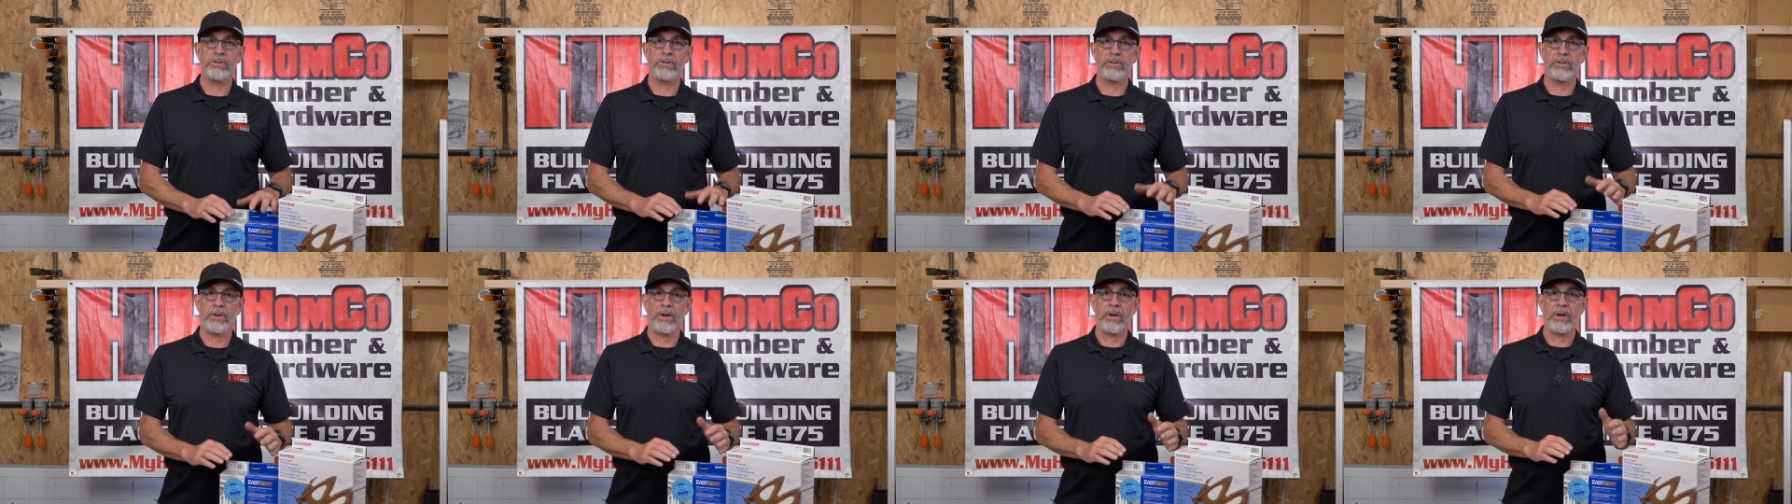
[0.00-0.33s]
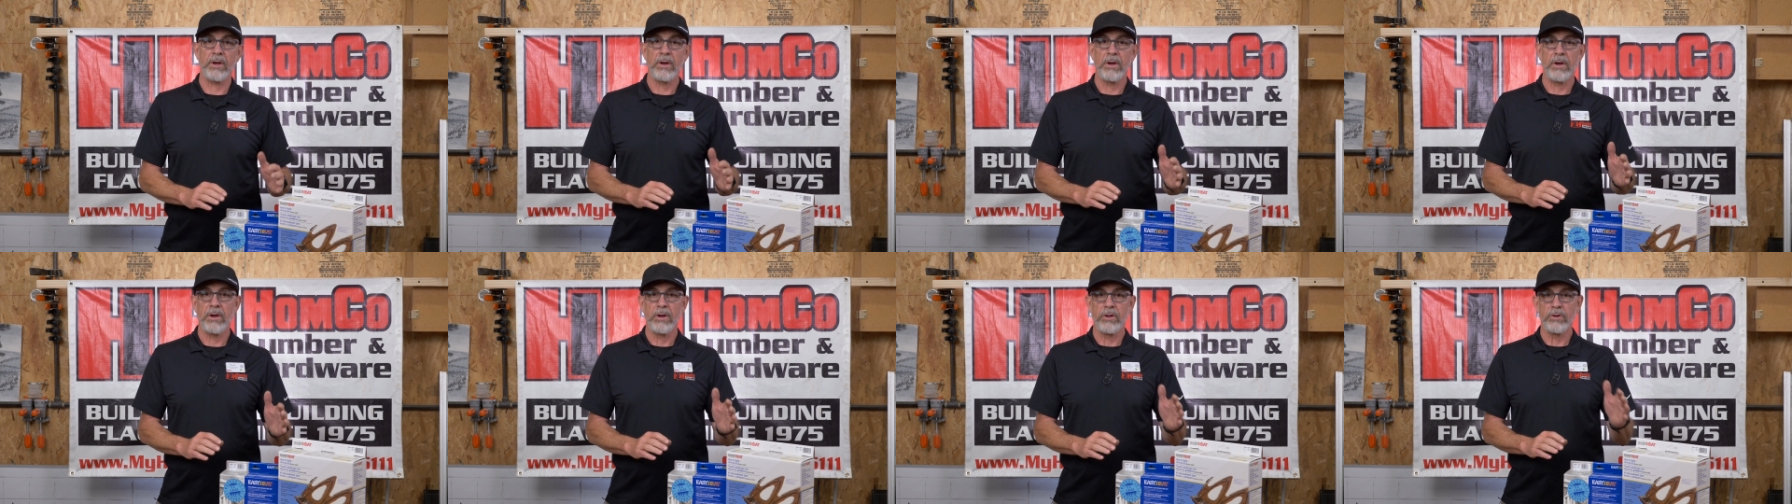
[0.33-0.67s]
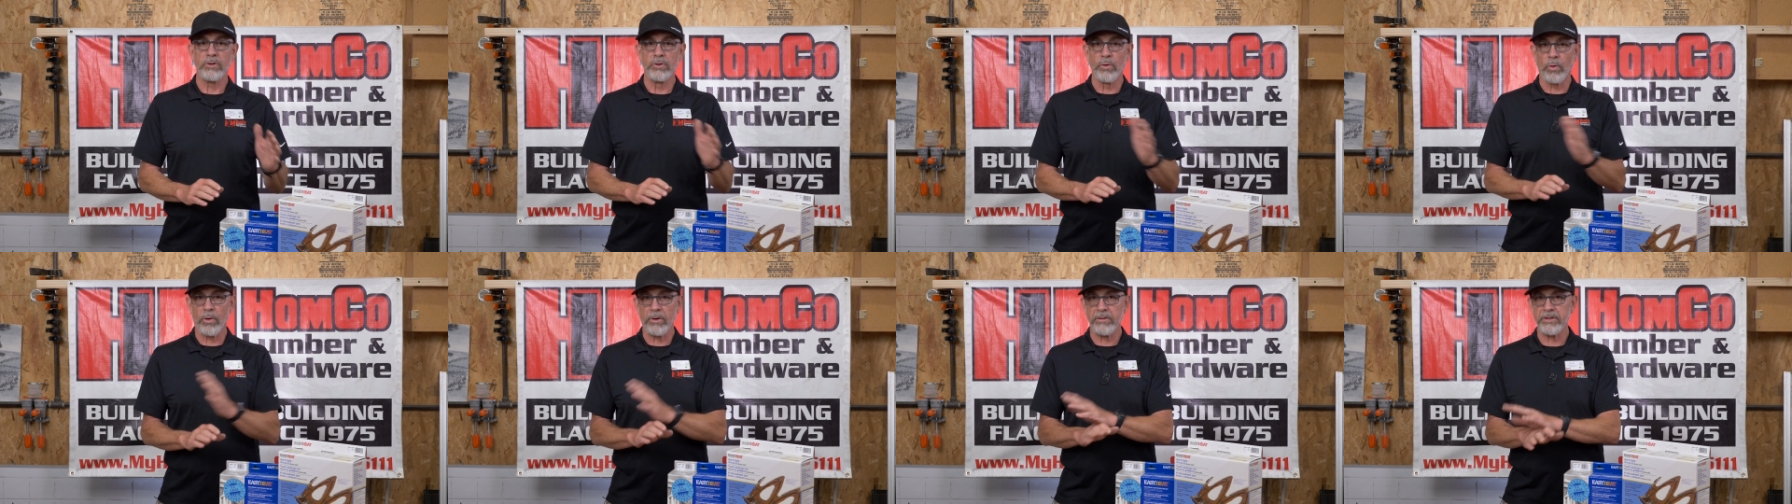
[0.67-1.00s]
to the
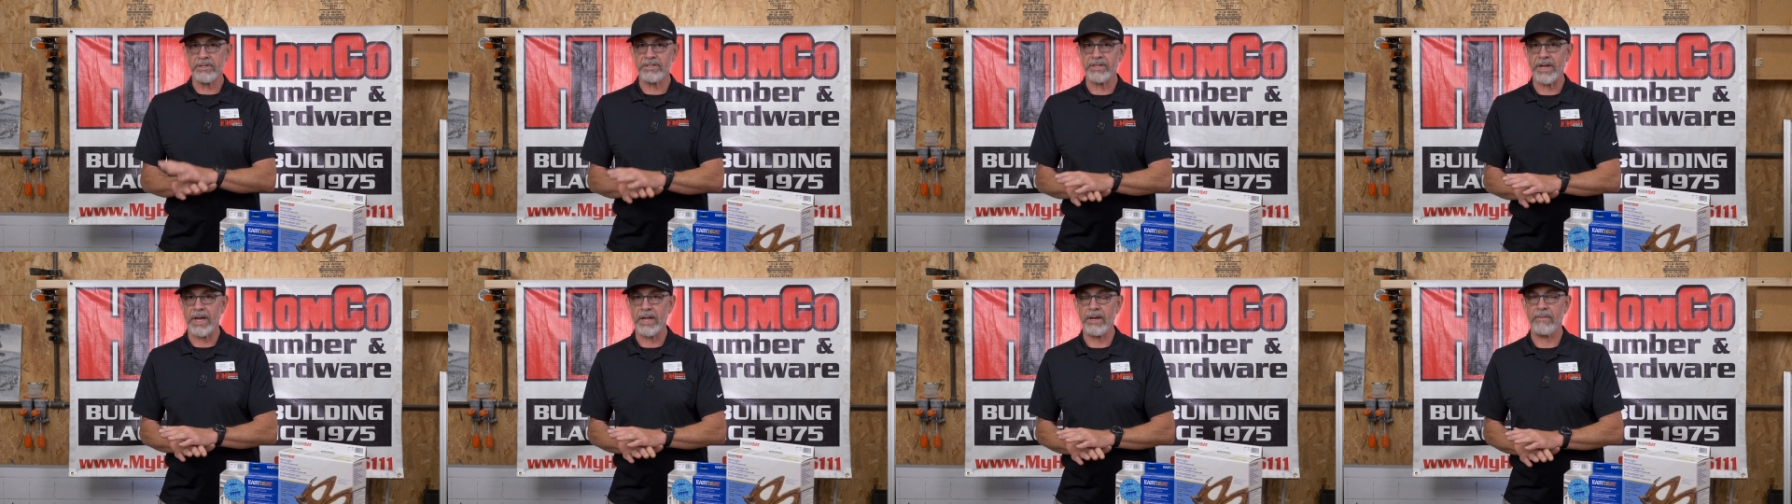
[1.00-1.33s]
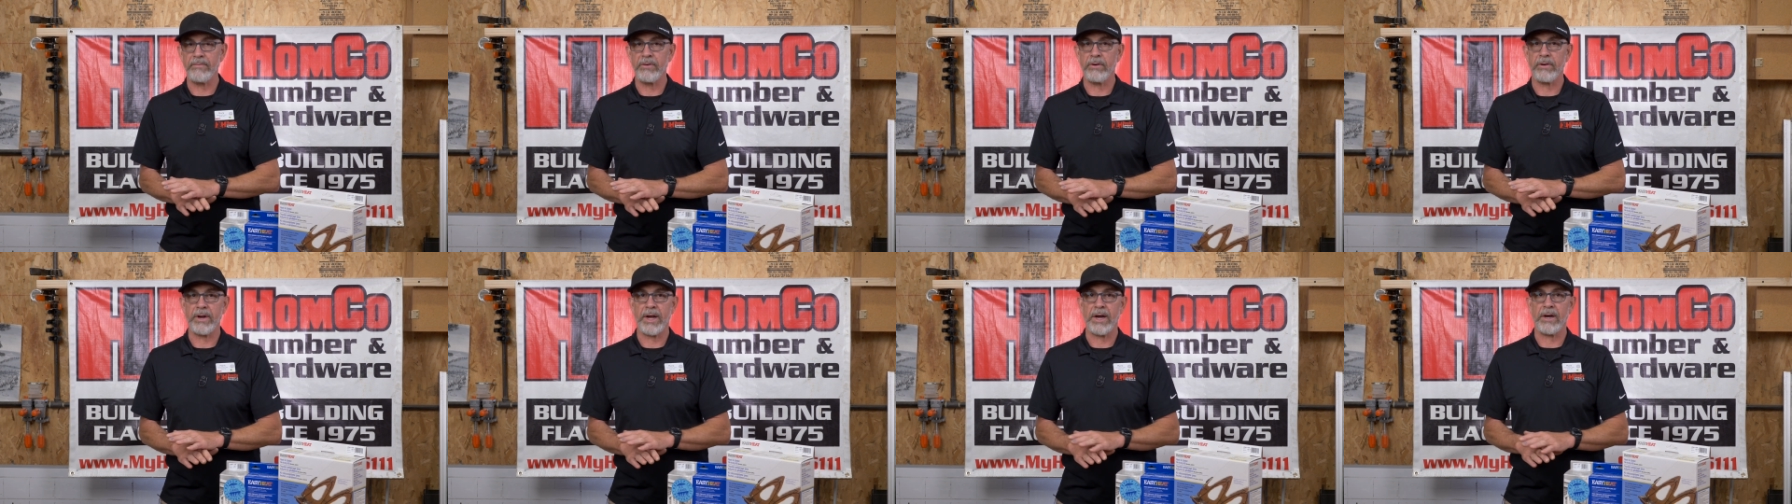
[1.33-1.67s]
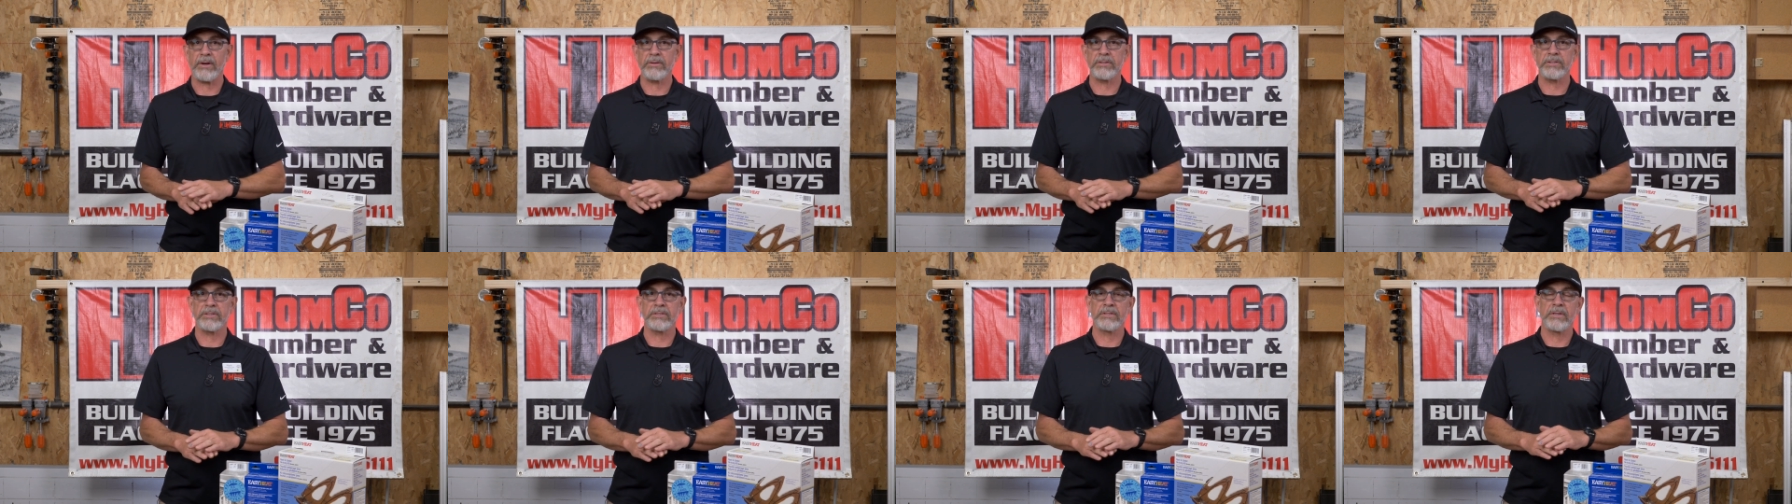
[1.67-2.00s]
north side of your
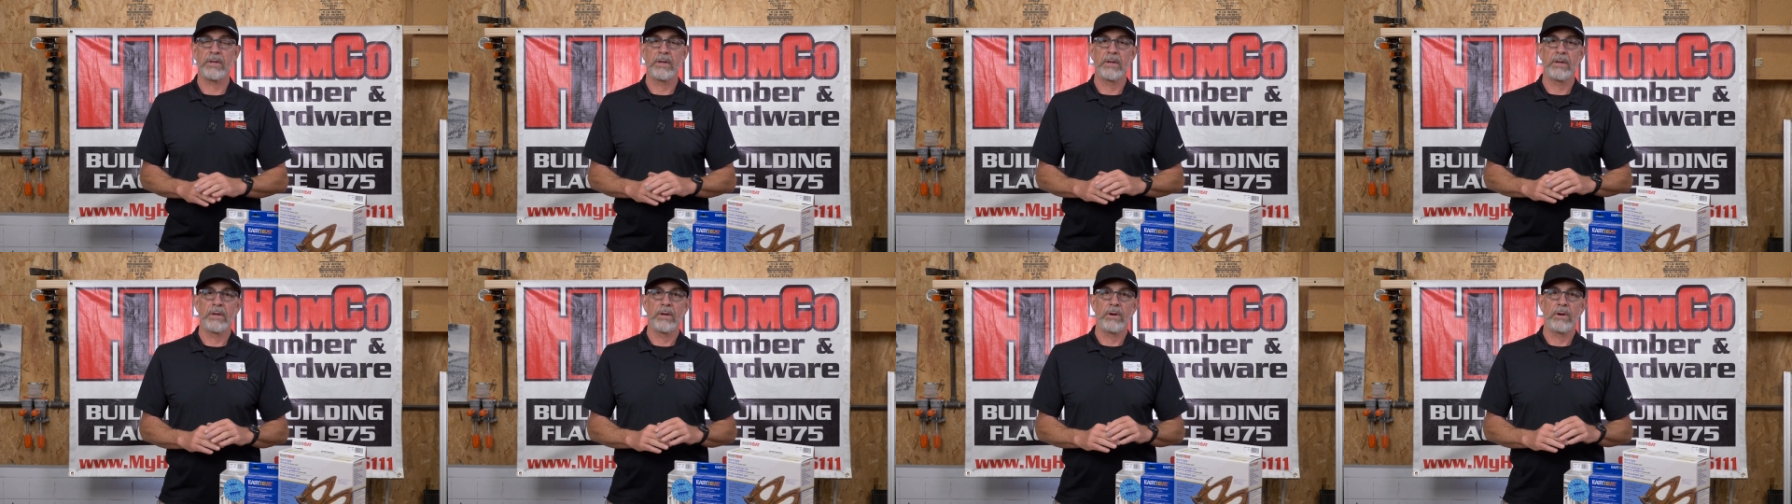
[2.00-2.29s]
house